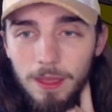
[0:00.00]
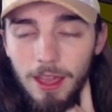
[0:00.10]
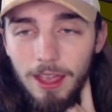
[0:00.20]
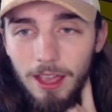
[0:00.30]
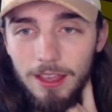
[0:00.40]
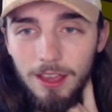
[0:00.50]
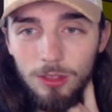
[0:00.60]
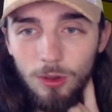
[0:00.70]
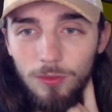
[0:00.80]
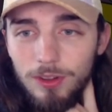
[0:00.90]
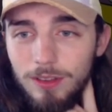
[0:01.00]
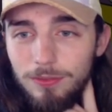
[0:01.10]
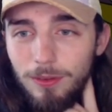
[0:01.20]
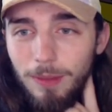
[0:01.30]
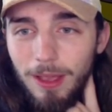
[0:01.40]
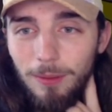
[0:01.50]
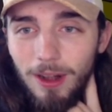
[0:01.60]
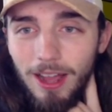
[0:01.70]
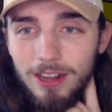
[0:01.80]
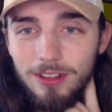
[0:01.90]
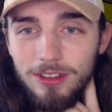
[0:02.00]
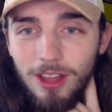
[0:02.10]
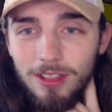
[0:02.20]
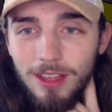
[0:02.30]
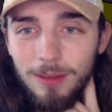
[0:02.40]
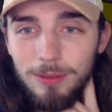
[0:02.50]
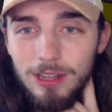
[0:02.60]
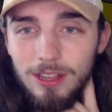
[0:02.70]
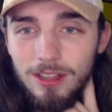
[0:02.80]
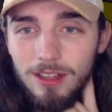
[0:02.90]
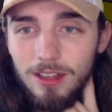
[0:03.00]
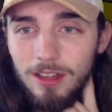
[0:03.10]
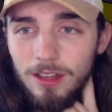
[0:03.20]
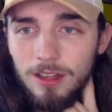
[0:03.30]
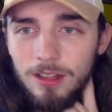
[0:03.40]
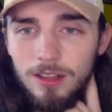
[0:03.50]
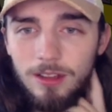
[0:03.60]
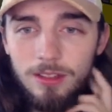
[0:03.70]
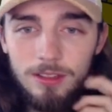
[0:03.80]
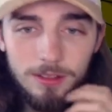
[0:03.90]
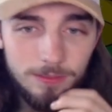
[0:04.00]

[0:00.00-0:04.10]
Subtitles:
I guess Overheat from Magmar actually does damage. Let's see.